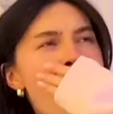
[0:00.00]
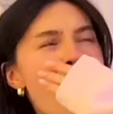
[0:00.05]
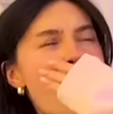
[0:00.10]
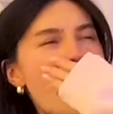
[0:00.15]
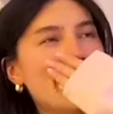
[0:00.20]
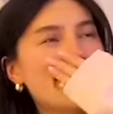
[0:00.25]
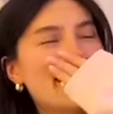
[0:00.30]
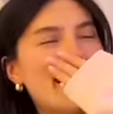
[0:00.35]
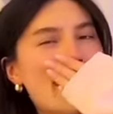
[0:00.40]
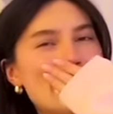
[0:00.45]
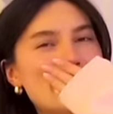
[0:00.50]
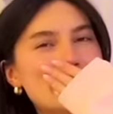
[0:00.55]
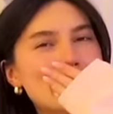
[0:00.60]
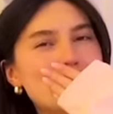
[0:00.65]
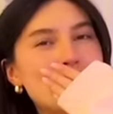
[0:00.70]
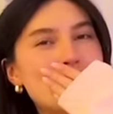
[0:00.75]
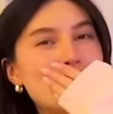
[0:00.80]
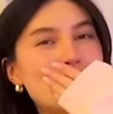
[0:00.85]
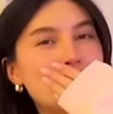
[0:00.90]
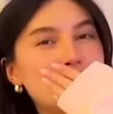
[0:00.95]
Hey
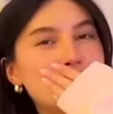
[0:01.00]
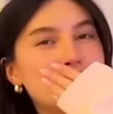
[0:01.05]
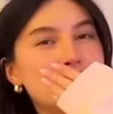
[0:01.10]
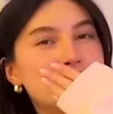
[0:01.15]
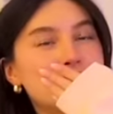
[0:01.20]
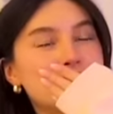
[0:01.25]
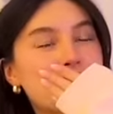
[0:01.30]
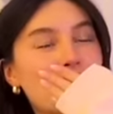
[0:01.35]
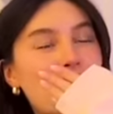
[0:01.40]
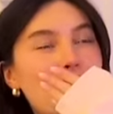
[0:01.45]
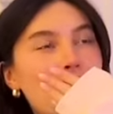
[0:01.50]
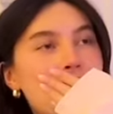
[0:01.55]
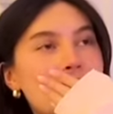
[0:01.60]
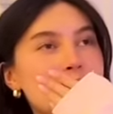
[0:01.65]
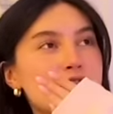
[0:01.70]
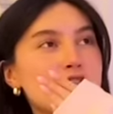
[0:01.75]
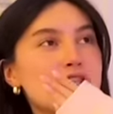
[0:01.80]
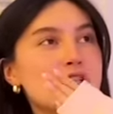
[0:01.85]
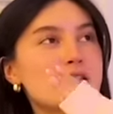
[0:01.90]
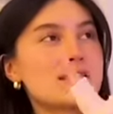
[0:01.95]
guys, so
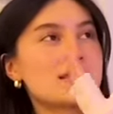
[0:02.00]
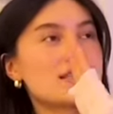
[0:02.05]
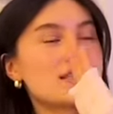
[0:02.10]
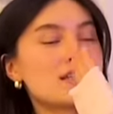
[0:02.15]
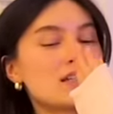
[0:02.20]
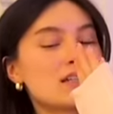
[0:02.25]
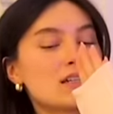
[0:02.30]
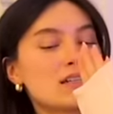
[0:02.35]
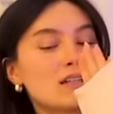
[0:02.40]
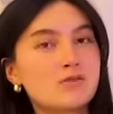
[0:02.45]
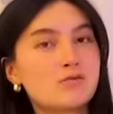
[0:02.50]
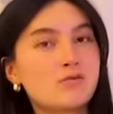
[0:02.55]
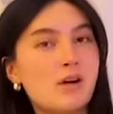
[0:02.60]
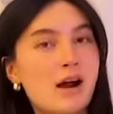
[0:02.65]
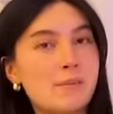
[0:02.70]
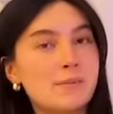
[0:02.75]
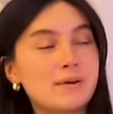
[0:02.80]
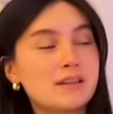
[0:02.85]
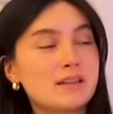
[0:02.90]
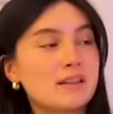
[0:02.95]
I'm just
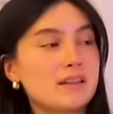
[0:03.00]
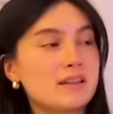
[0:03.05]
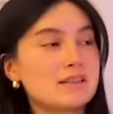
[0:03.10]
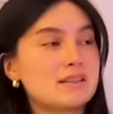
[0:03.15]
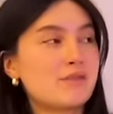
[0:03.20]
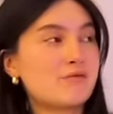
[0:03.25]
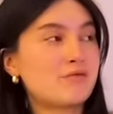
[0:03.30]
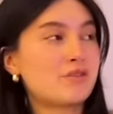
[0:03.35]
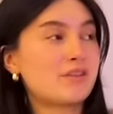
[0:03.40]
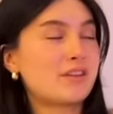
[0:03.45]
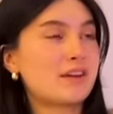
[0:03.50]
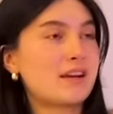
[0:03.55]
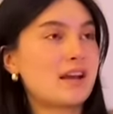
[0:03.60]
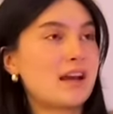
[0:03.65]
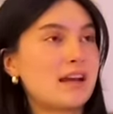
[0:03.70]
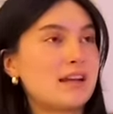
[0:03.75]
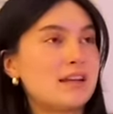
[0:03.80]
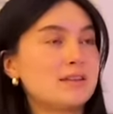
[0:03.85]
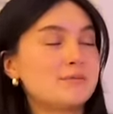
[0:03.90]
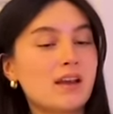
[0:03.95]
wrapping things up for the
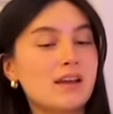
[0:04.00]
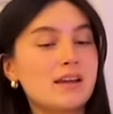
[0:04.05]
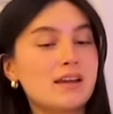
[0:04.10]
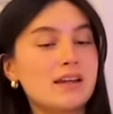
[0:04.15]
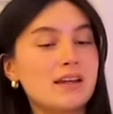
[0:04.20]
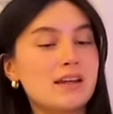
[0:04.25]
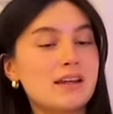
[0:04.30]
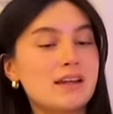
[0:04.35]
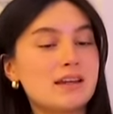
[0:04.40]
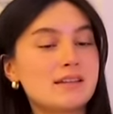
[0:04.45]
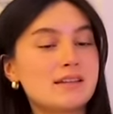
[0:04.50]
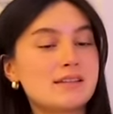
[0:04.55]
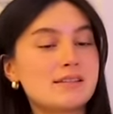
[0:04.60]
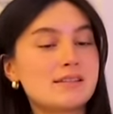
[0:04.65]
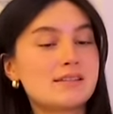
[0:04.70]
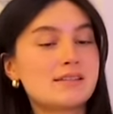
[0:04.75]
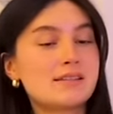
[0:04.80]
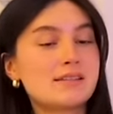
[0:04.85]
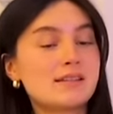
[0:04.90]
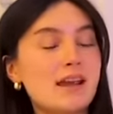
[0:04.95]
night. It
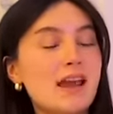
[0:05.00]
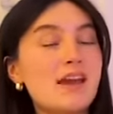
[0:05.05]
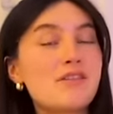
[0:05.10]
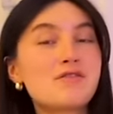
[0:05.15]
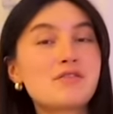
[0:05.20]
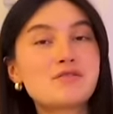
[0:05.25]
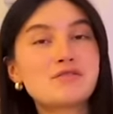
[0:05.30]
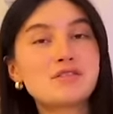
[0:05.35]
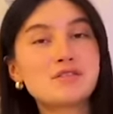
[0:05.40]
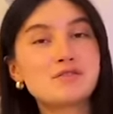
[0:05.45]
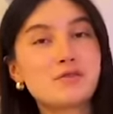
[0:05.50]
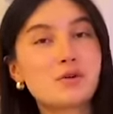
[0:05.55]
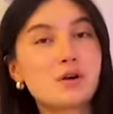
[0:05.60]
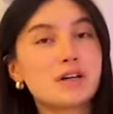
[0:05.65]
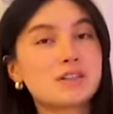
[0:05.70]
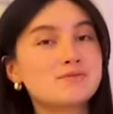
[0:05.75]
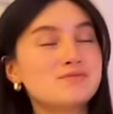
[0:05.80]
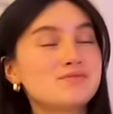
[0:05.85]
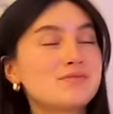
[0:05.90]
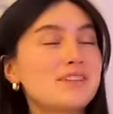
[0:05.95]
is
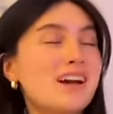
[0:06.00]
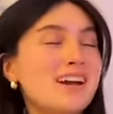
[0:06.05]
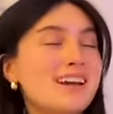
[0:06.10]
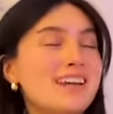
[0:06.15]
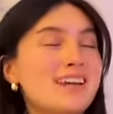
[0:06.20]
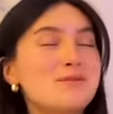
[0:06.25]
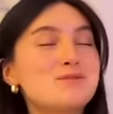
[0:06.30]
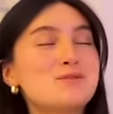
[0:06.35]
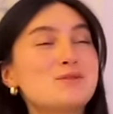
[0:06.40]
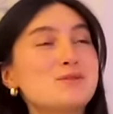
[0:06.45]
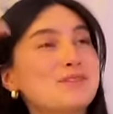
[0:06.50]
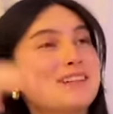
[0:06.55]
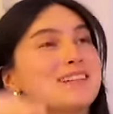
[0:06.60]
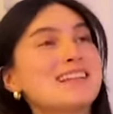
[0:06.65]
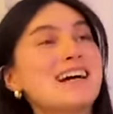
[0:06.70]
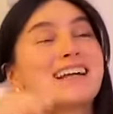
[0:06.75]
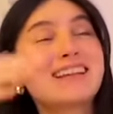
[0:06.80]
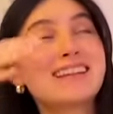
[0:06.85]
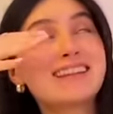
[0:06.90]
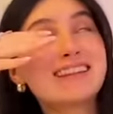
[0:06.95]

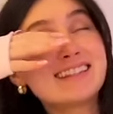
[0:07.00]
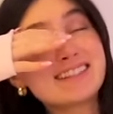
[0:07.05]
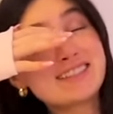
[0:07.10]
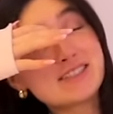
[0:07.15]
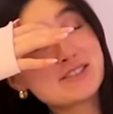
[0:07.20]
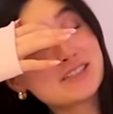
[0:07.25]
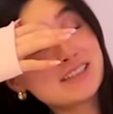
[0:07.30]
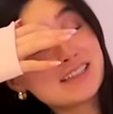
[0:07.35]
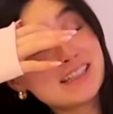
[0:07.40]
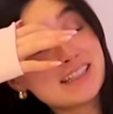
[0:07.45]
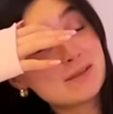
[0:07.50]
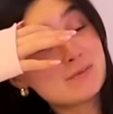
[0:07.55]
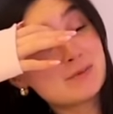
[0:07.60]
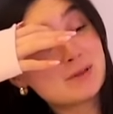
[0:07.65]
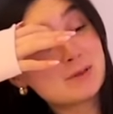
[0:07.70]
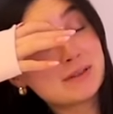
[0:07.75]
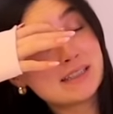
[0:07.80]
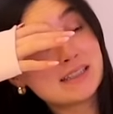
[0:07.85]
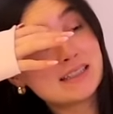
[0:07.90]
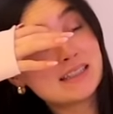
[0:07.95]
8:54. I literally keep
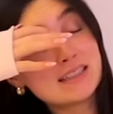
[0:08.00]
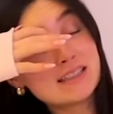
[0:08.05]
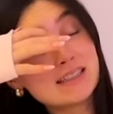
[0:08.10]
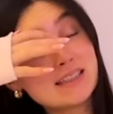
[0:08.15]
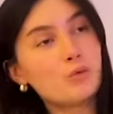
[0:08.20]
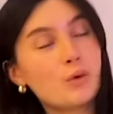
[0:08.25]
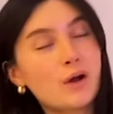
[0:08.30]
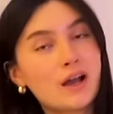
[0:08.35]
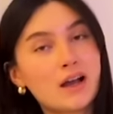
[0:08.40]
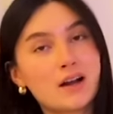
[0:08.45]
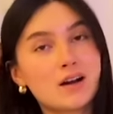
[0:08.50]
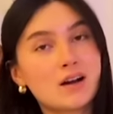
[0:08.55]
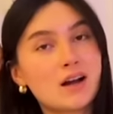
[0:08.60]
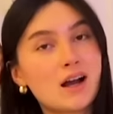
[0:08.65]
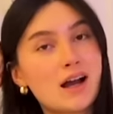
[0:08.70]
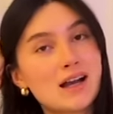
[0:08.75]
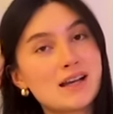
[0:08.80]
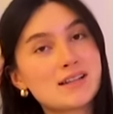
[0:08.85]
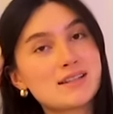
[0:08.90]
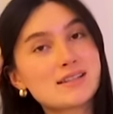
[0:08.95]
doing this
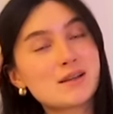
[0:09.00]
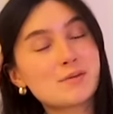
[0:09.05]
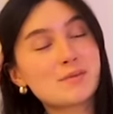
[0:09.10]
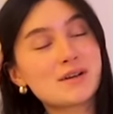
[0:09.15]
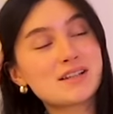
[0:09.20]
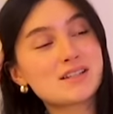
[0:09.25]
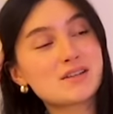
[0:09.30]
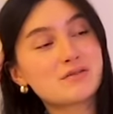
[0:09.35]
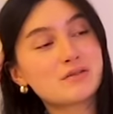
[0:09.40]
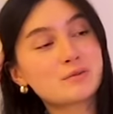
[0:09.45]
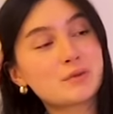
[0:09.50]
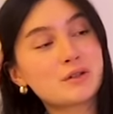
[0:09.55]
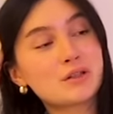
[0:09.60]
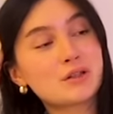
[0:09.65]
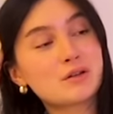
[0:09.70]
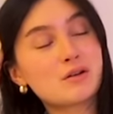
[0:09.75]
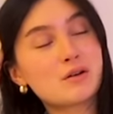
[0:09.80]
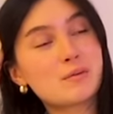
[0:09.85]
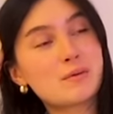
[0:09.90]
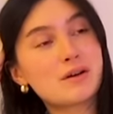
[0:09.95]
where I tell myself I'm gonna
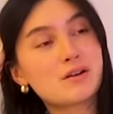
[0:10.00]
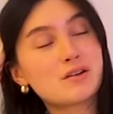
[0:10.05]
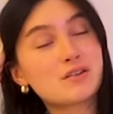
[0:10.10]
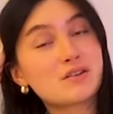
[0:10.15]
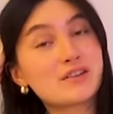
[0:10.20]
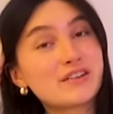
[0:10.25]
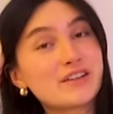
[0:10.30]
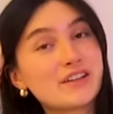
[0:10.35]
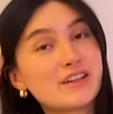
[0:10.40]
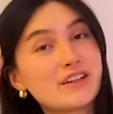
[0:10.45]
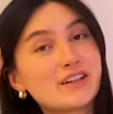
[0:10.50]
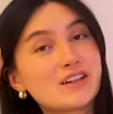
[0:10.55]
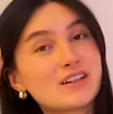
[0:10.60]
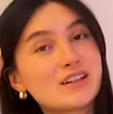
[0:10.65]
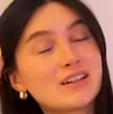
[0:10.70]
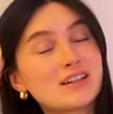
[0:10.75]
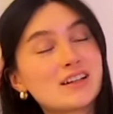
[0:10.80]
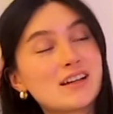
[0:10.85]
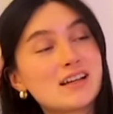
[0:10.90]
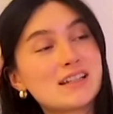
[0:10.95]
go to bed
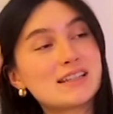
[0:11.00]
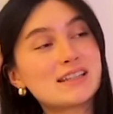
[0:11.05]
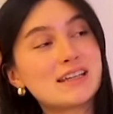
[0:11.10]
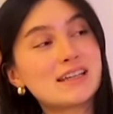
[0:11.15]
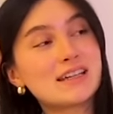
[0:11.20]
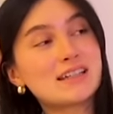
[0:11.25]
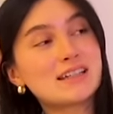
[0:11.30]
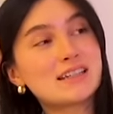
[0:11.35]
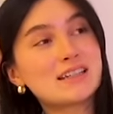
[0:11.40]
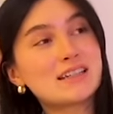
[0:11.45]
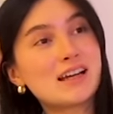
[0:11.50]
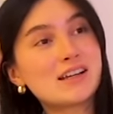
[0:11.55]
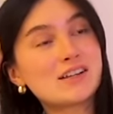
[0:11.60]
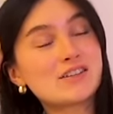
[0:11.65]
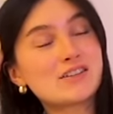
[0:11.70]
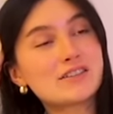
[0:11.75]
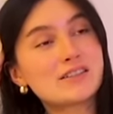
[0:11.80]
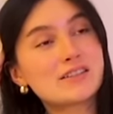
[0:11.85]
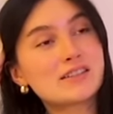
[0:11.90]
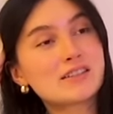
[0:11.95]
earlier and then I
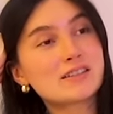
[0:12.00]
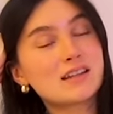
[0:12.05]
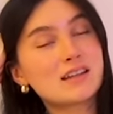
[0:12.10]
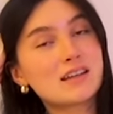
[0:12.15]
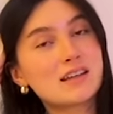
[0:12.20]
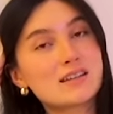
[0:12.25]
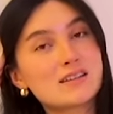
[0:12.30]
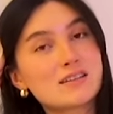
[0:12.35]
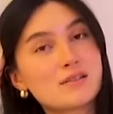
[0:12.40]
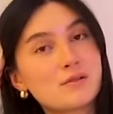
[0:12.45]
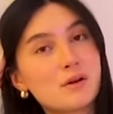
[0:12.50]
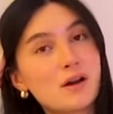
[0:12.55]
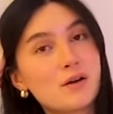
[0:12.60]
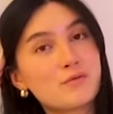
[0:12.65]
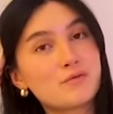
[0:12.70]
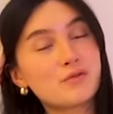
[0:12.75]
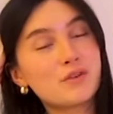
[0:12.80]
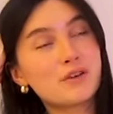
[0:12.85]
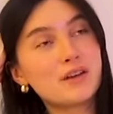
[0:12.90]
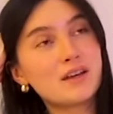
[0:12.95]
just get so
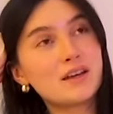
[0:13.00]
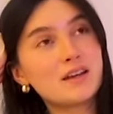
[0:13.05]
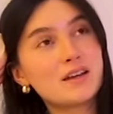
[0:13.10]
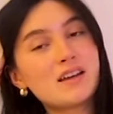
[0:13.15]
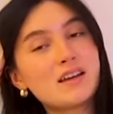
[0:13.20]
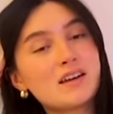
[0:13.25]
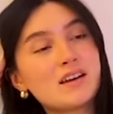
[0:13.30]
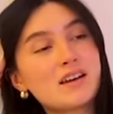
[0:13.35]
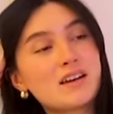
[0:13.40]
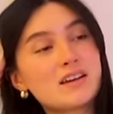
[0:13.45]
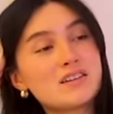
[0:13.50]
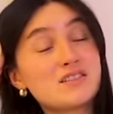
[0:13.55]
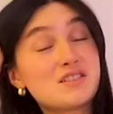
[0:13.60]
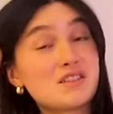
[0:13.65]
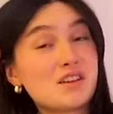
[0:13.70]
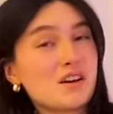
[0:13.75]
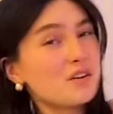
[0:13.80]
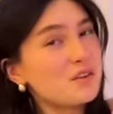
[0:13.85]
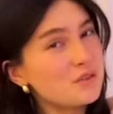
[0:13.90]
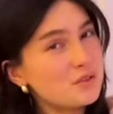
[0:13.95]
comfy and I
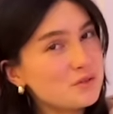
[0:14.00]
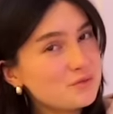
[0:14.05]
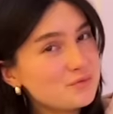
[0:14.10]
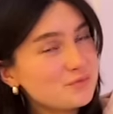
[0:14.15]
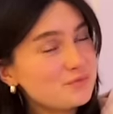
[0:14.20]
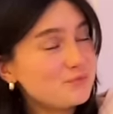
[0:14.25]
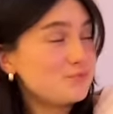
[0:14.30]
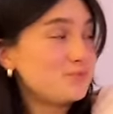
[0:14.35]
don't.